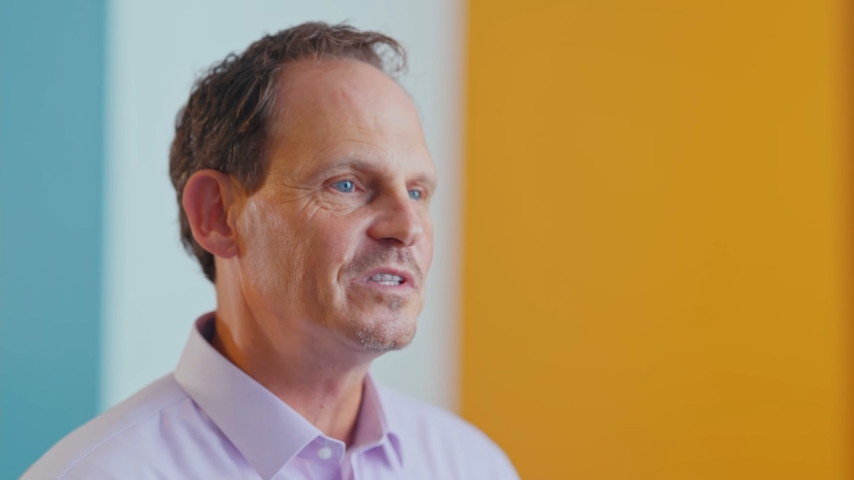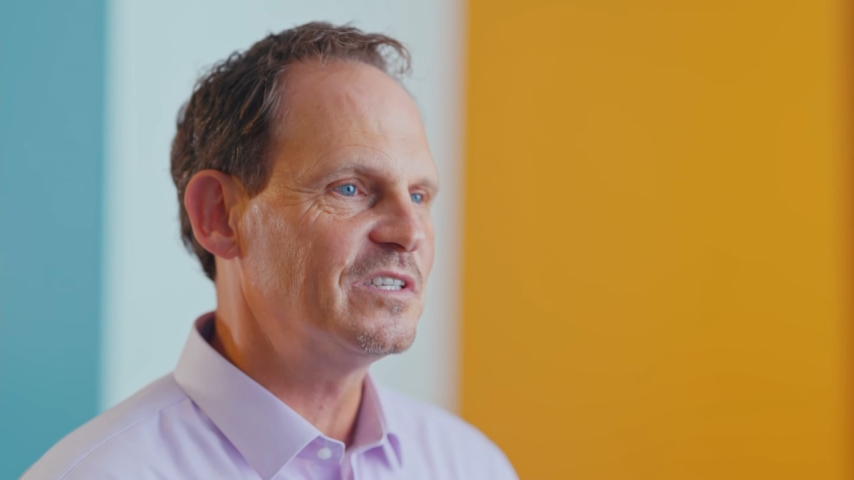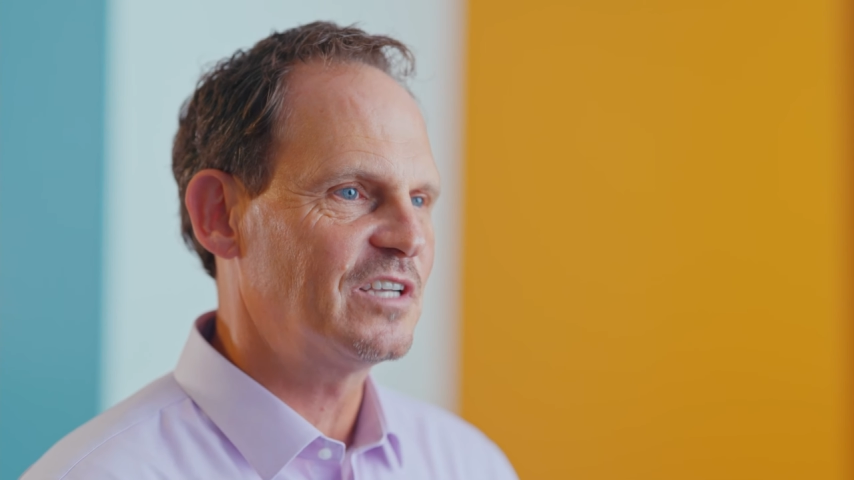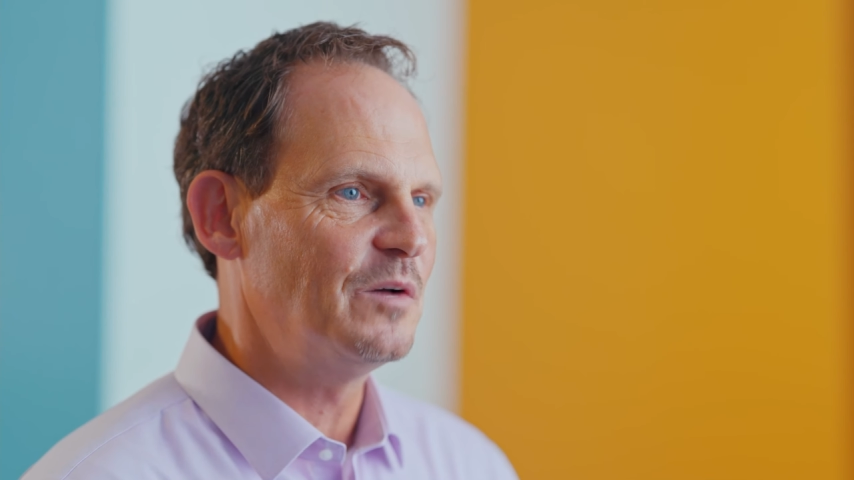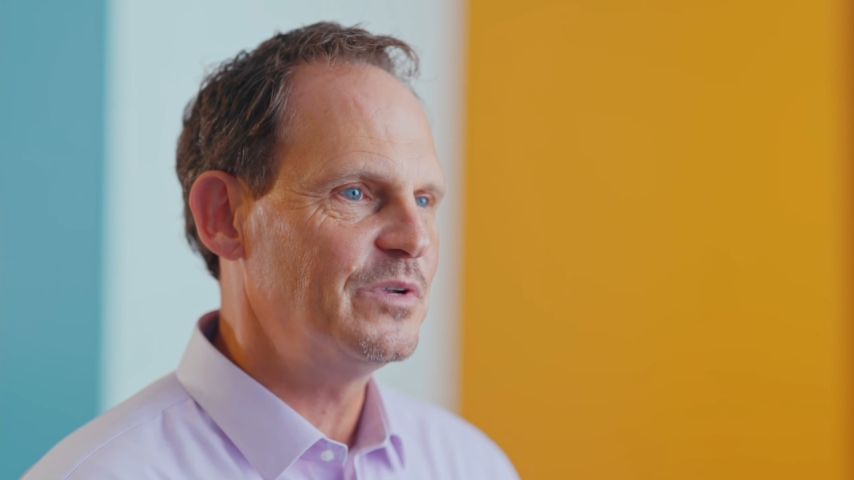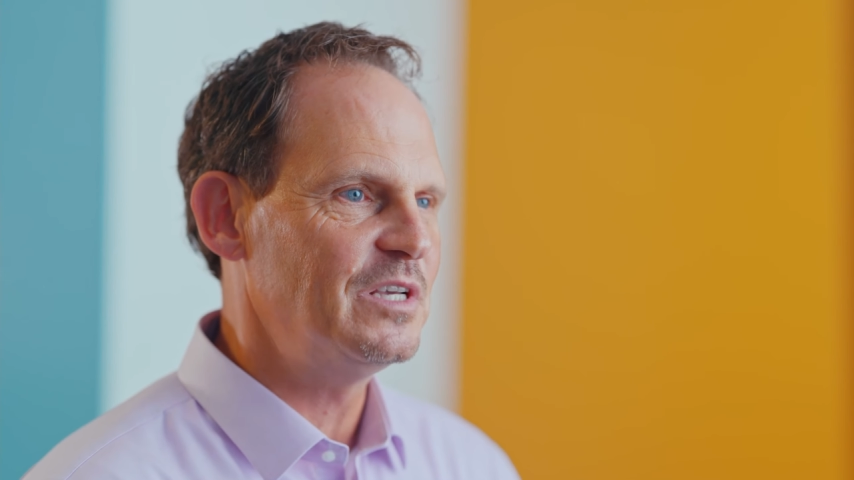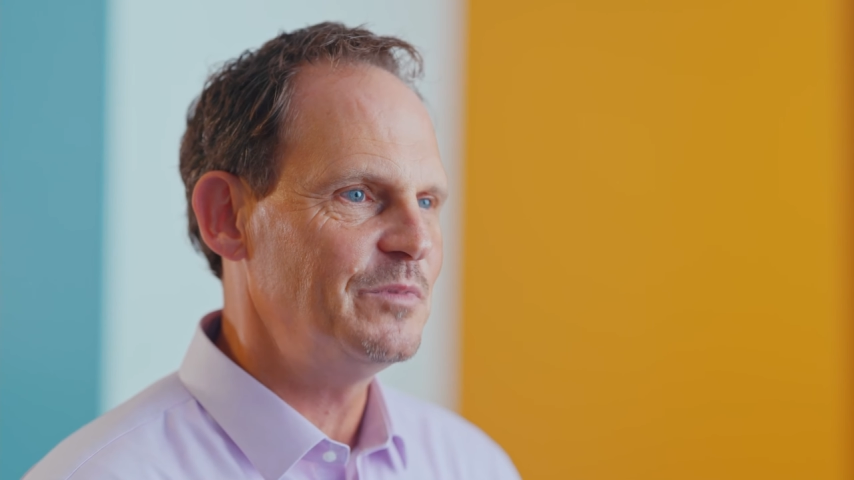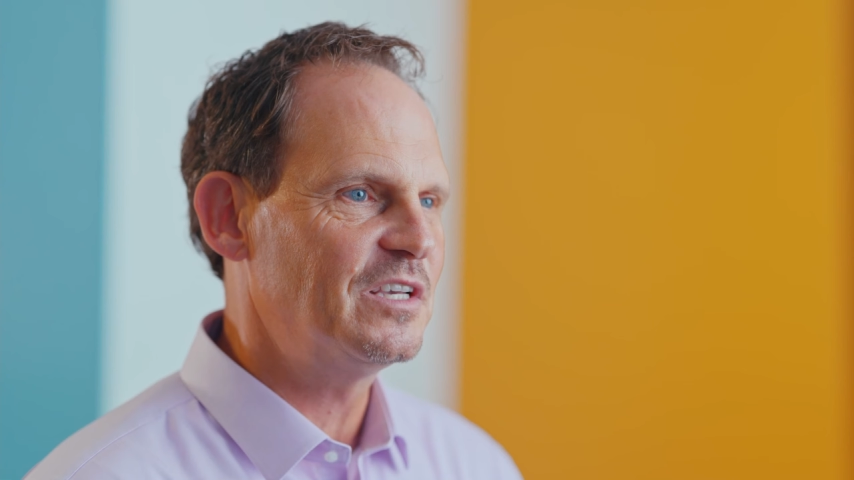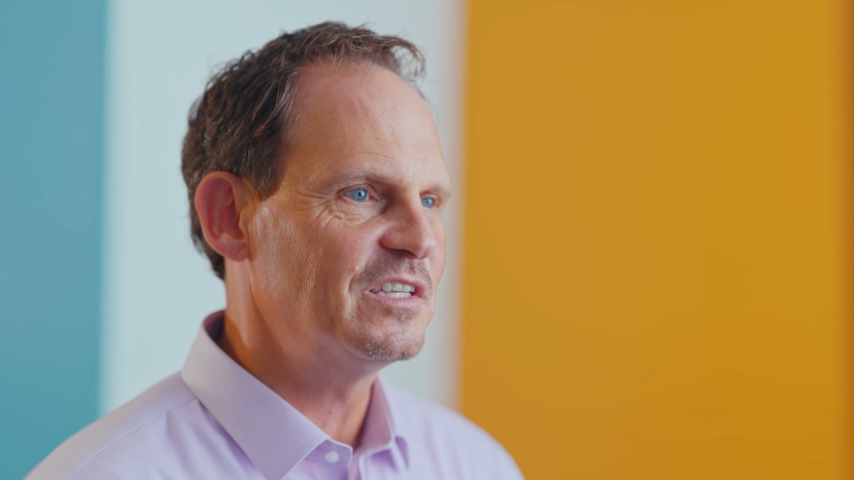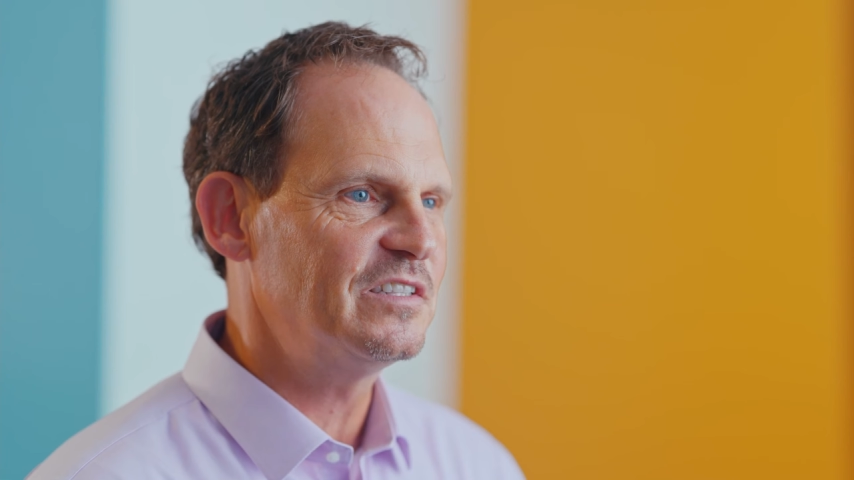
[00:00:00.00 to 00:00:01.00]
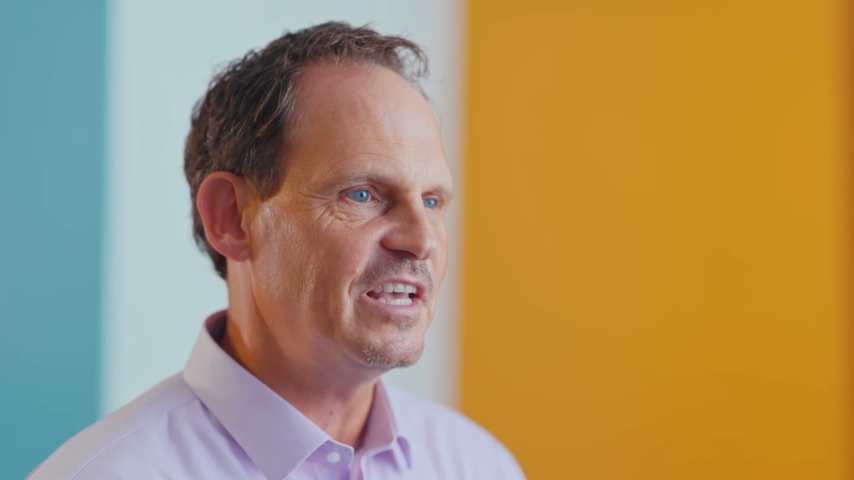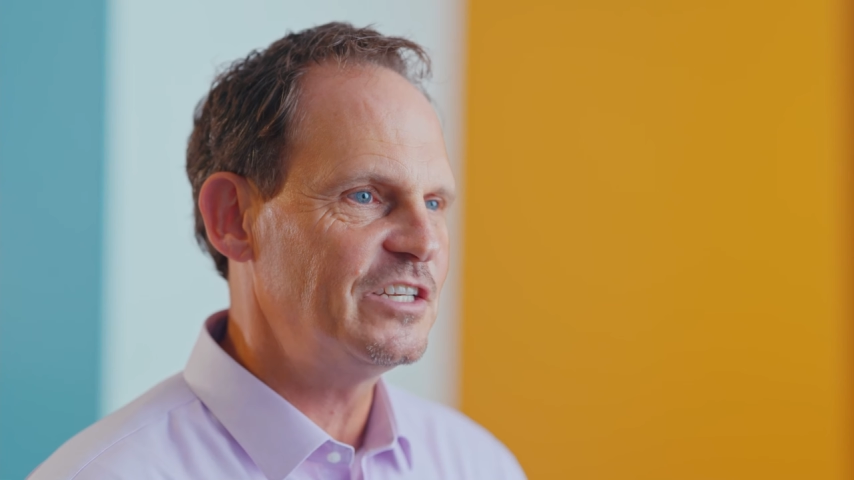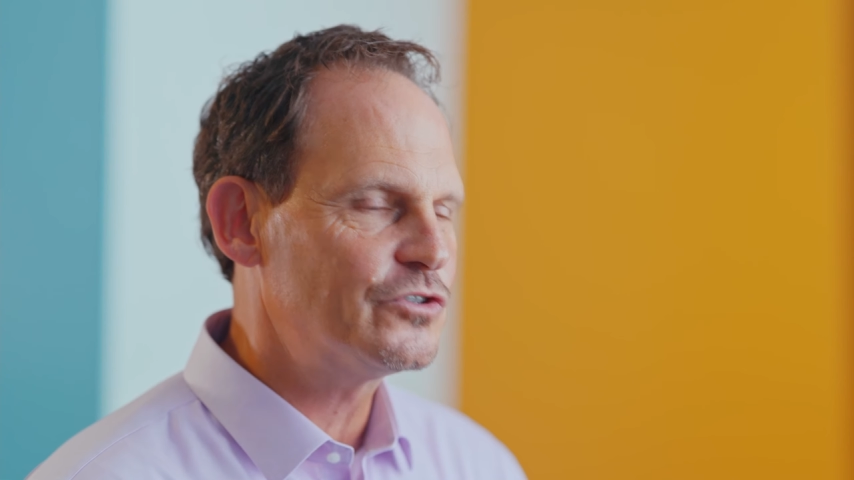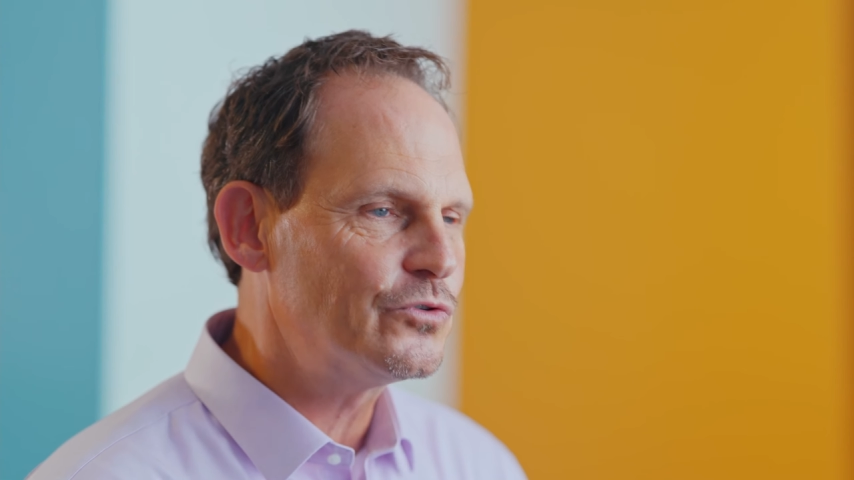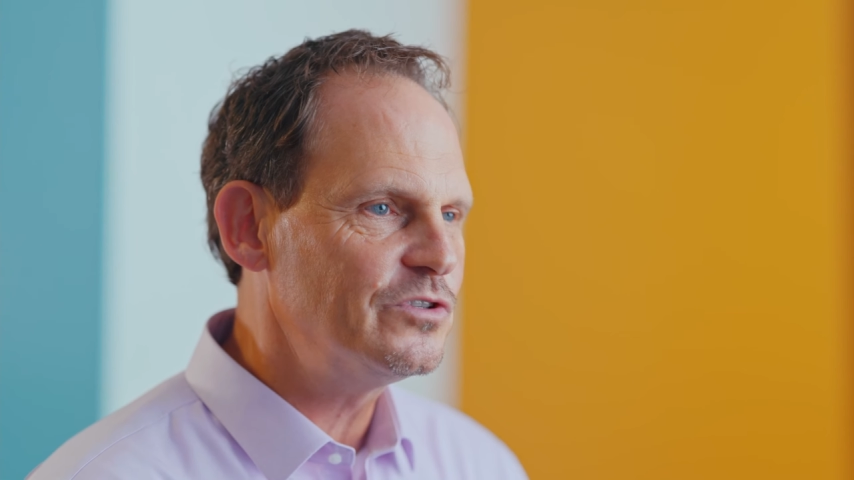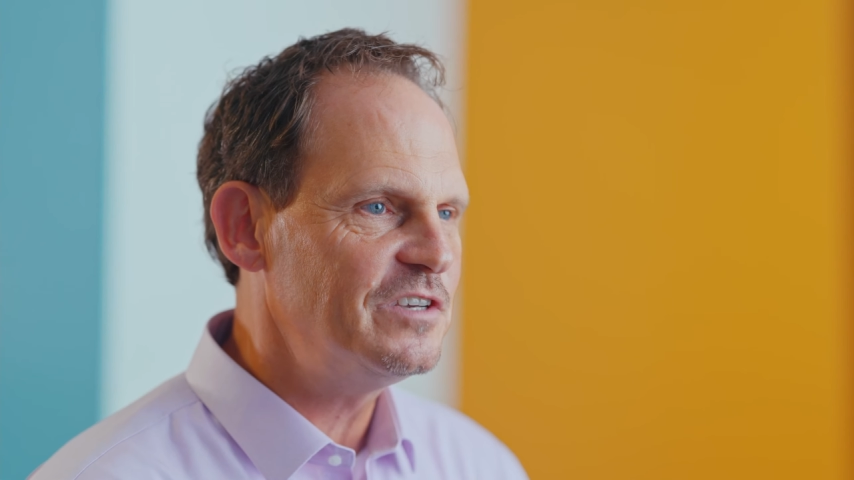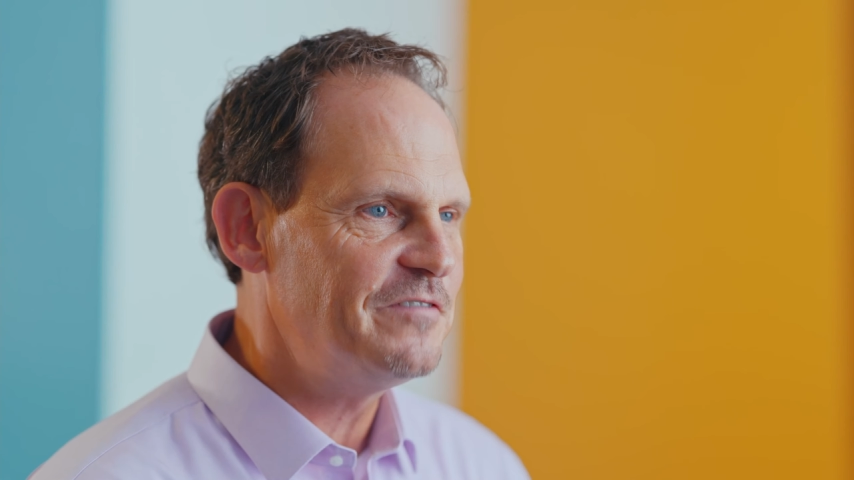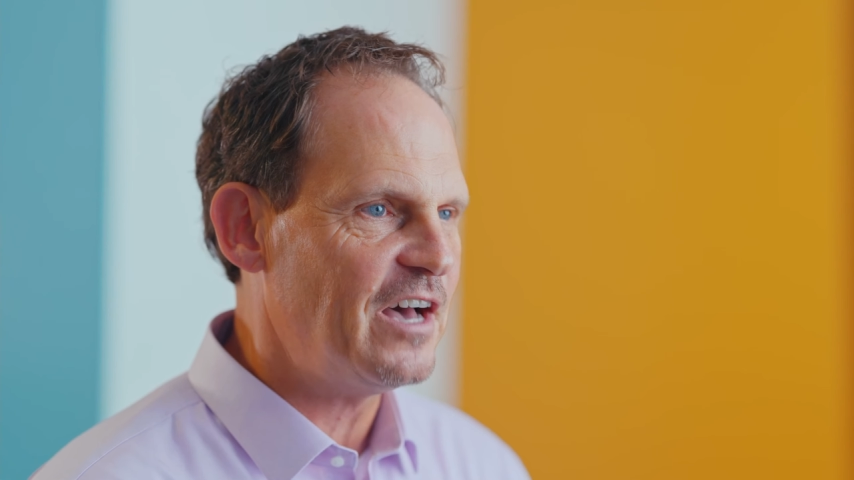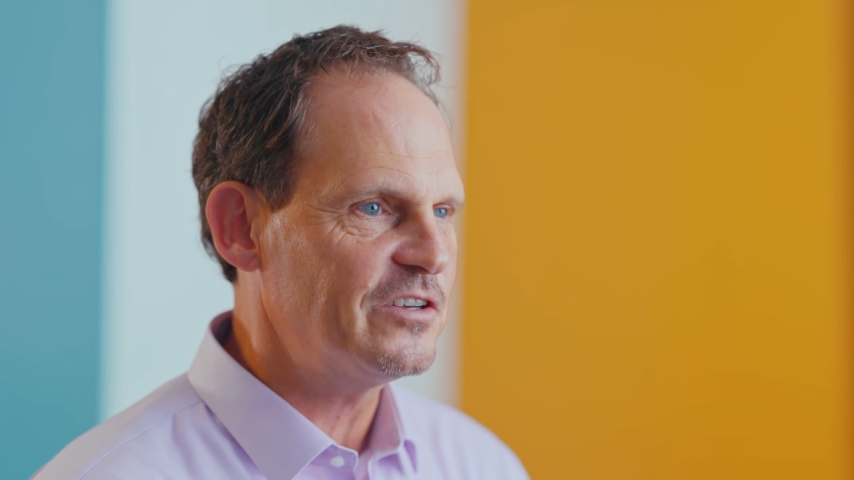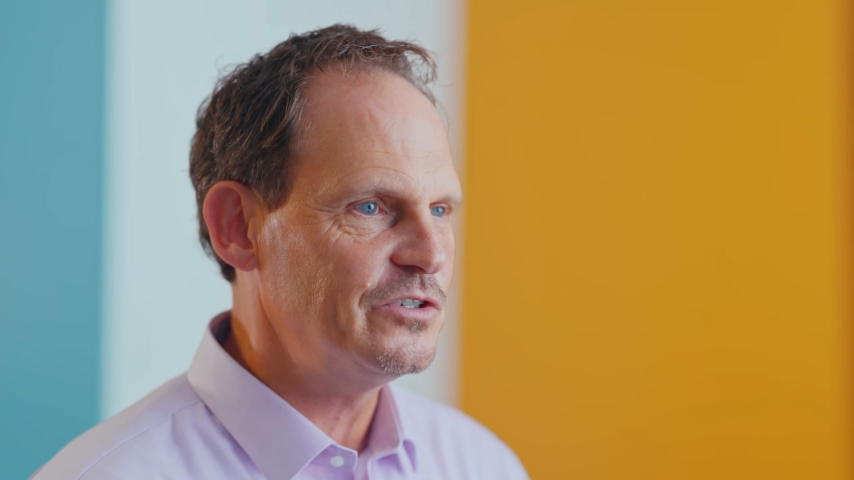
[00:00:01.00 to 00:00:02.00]
this company because they truly
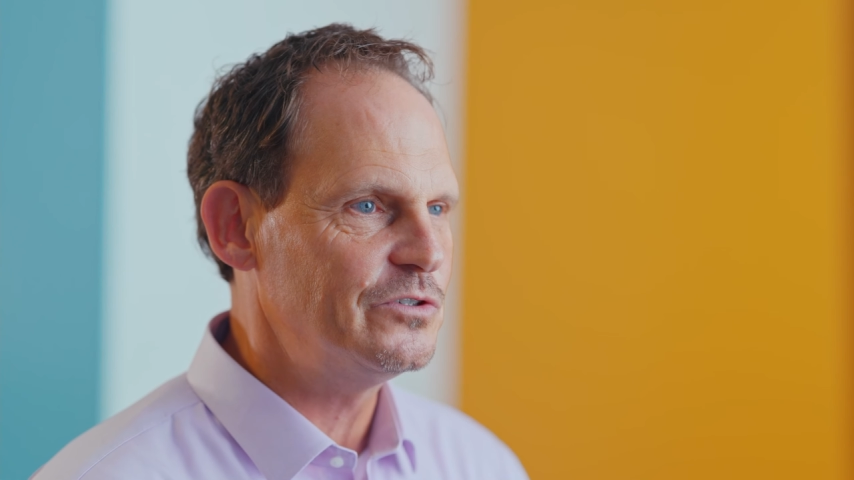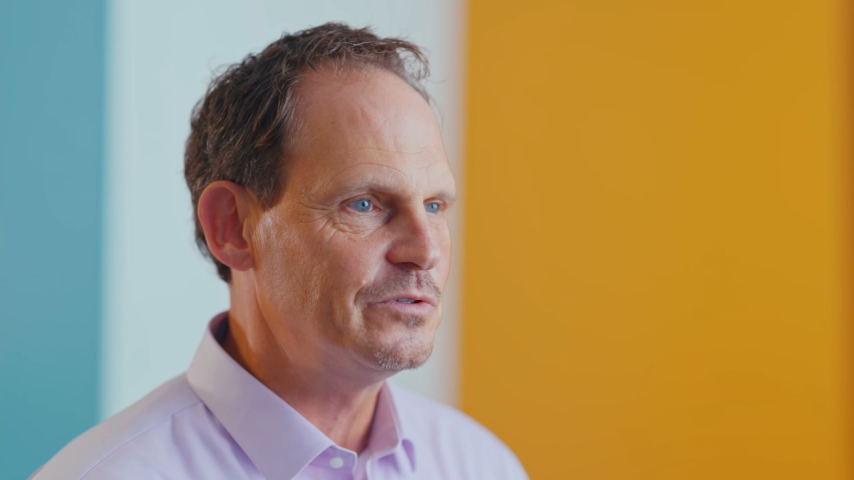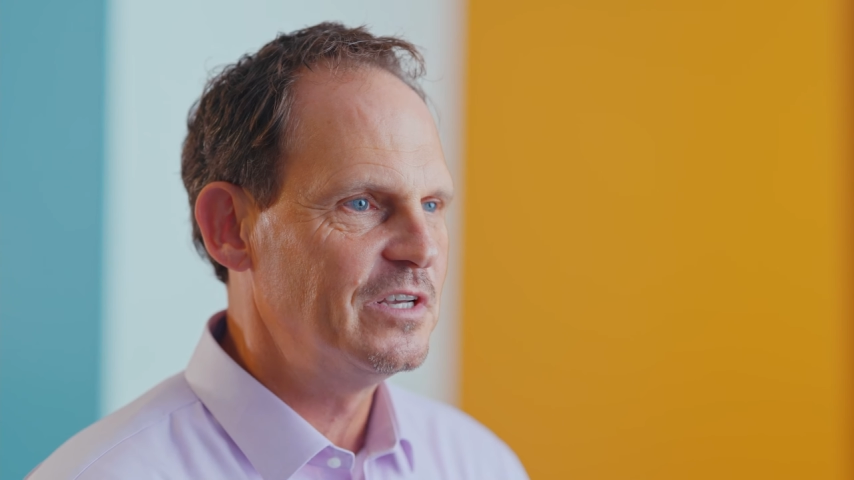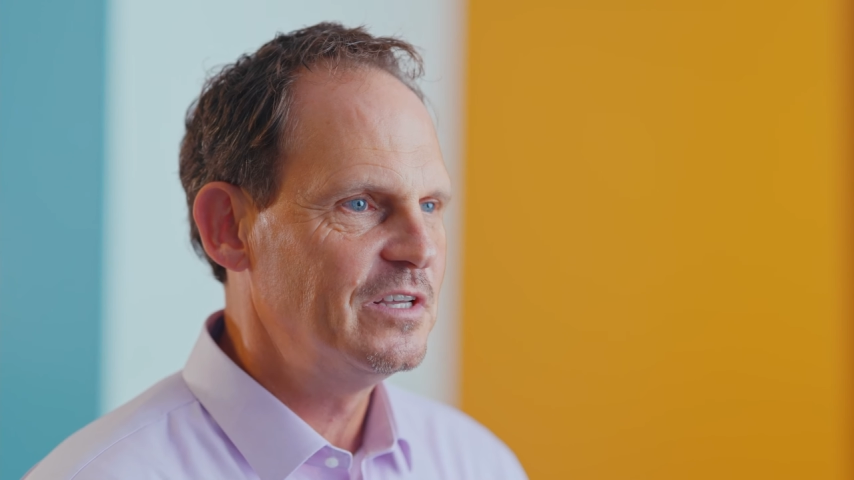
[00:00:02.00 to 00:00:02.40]
value